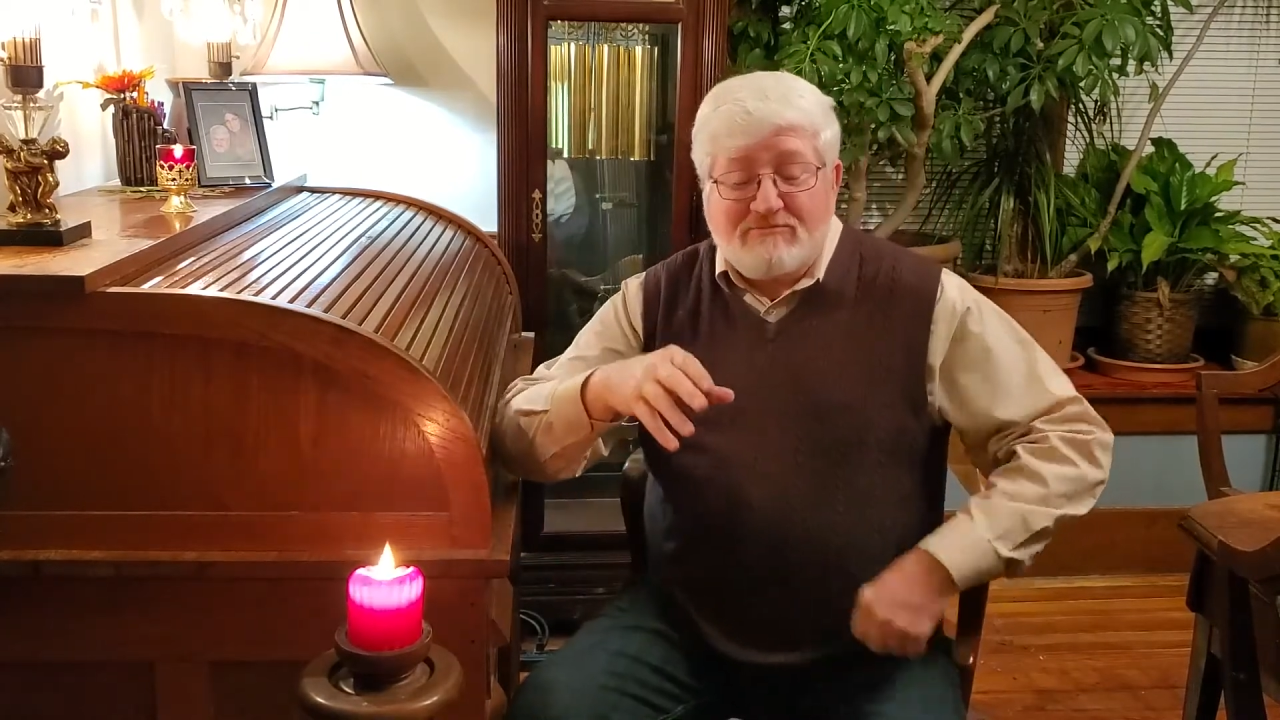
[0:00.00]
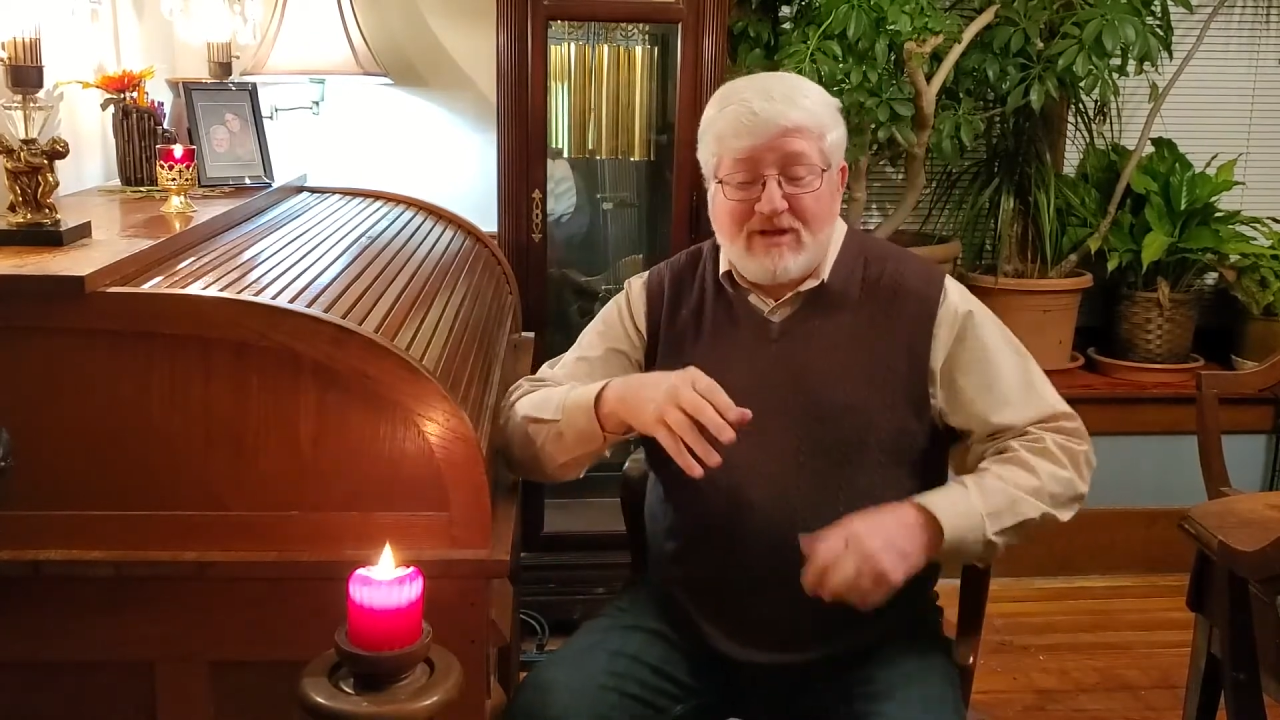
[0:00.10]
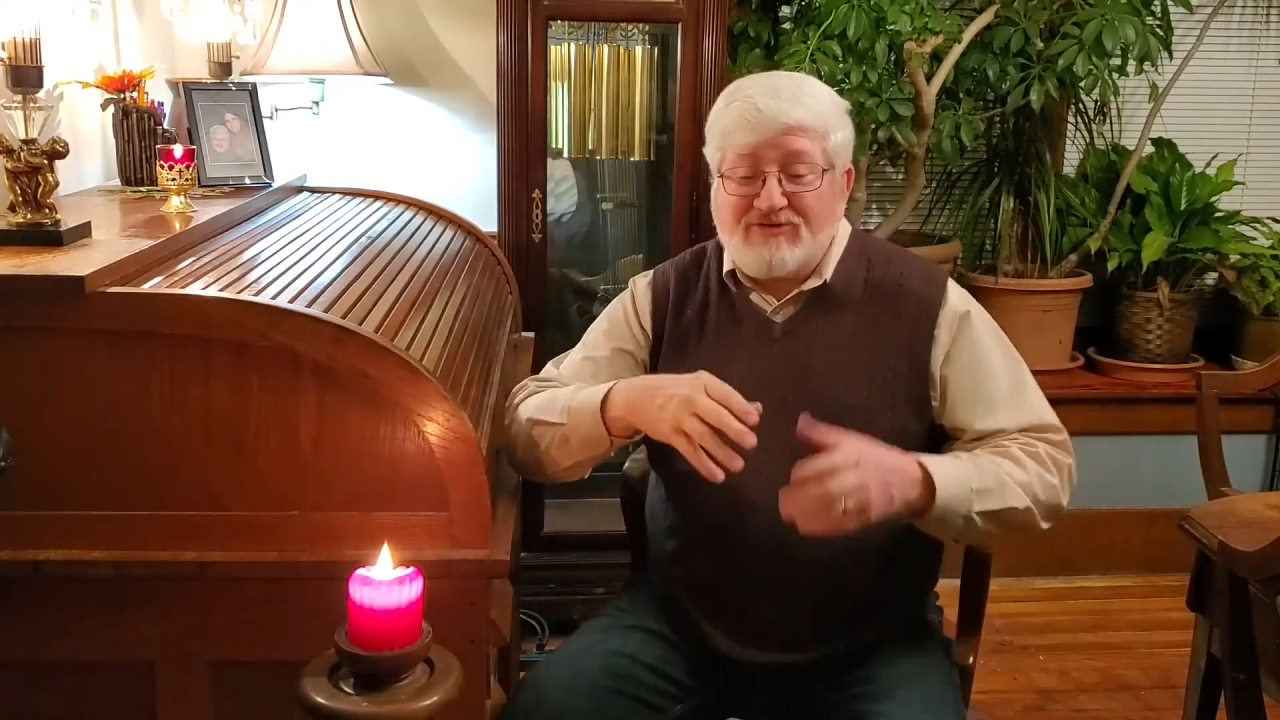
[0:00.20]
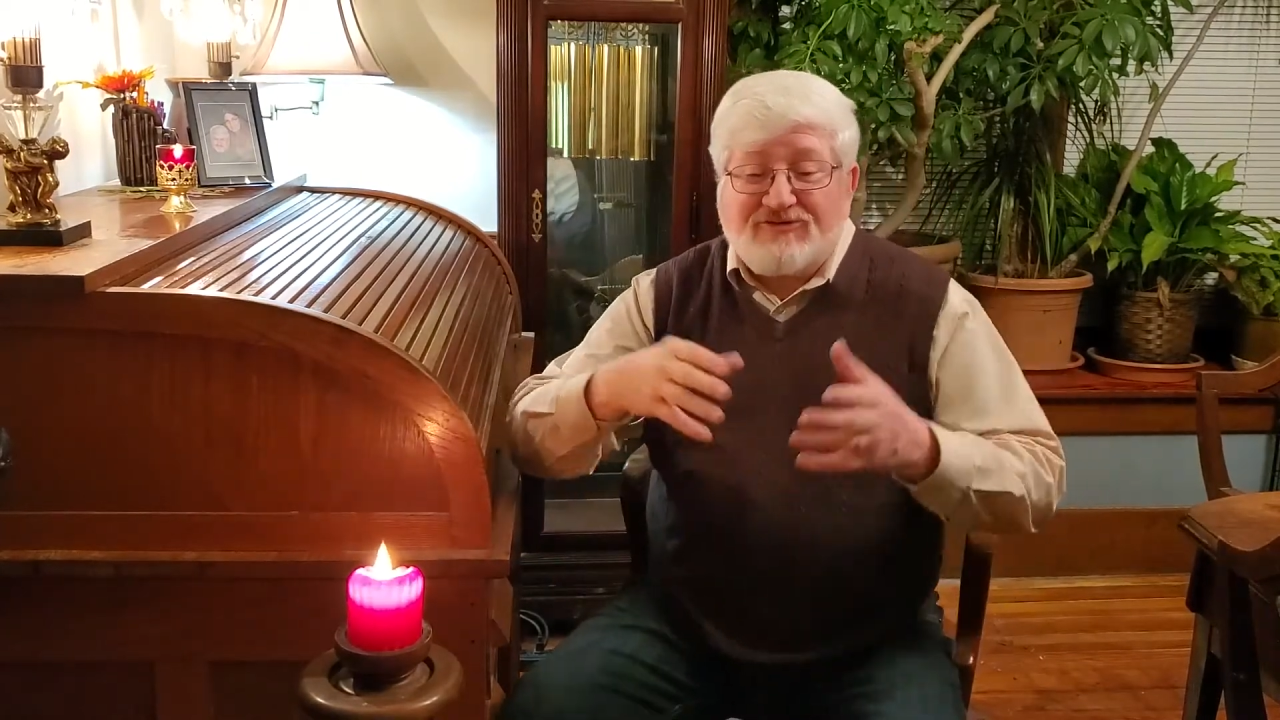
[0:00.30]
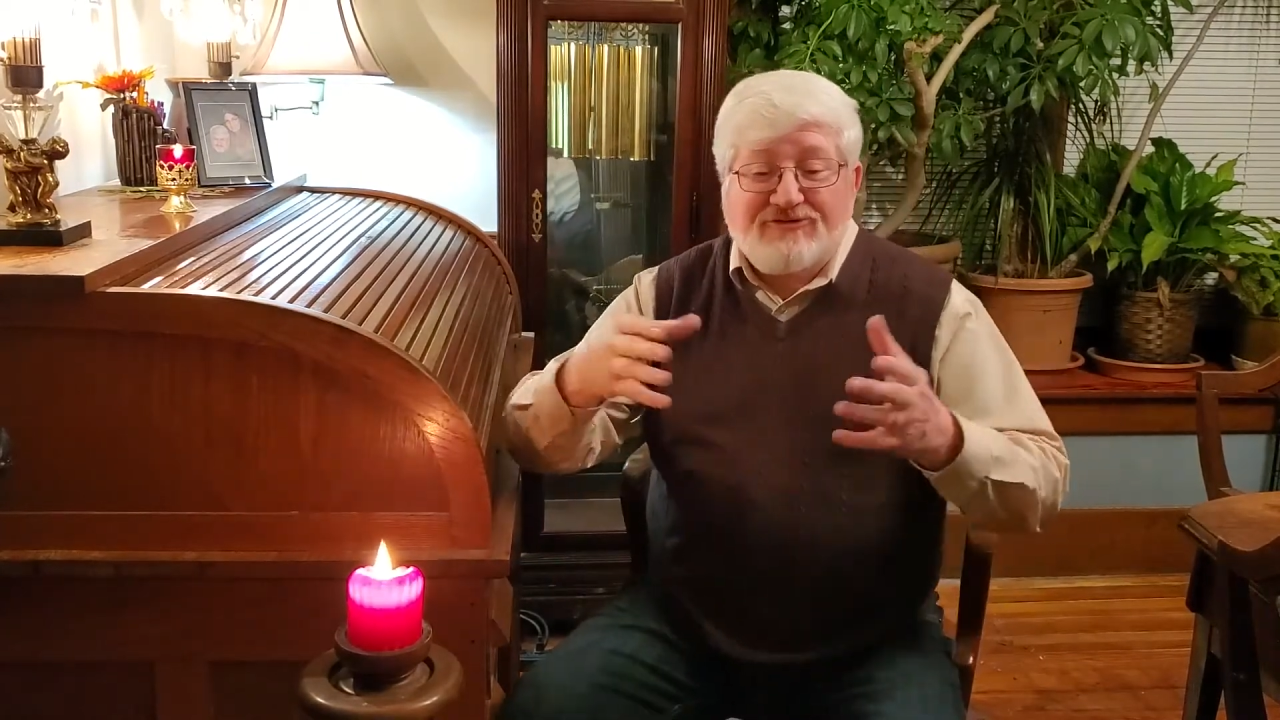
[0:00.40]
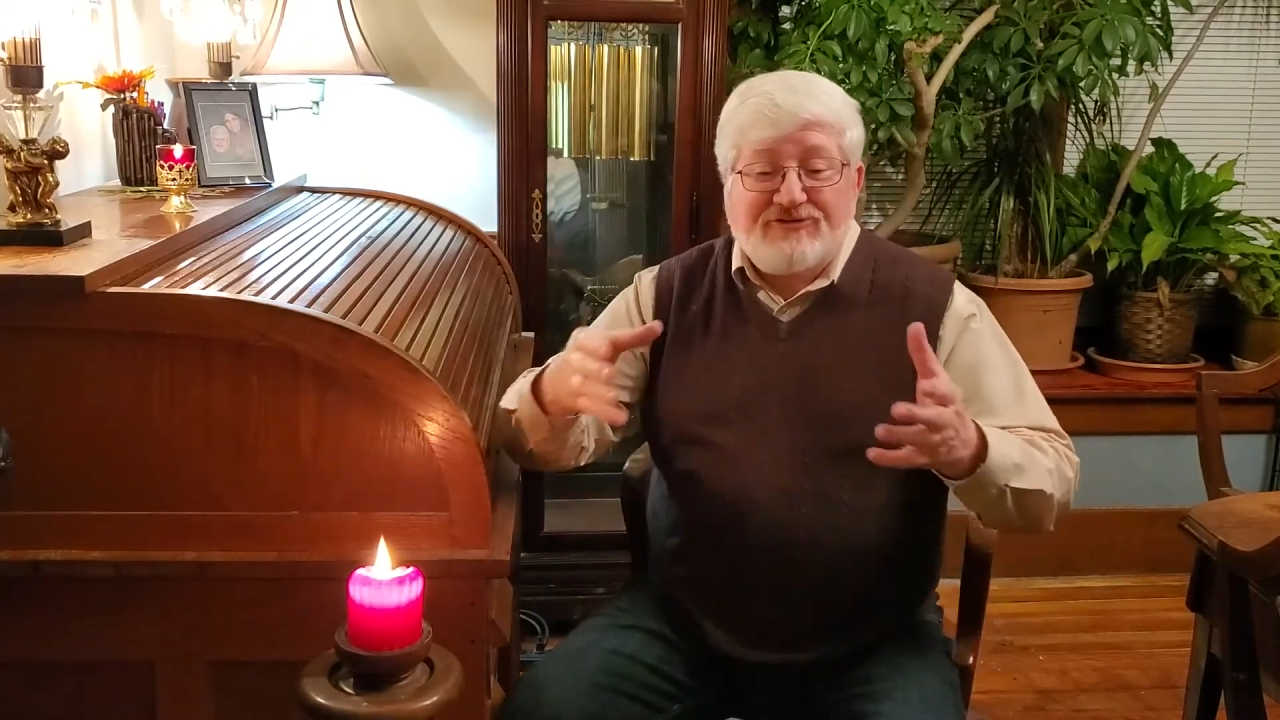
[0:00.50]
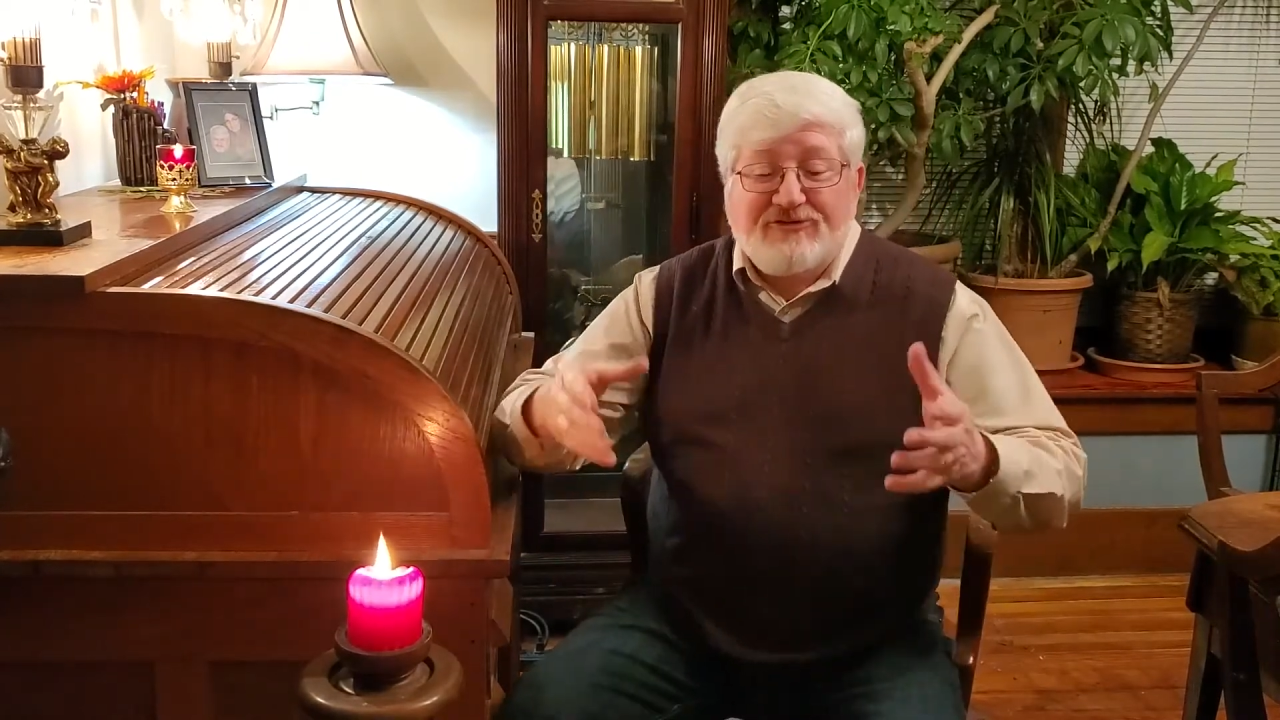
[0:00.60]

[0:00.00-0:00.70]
mentioned to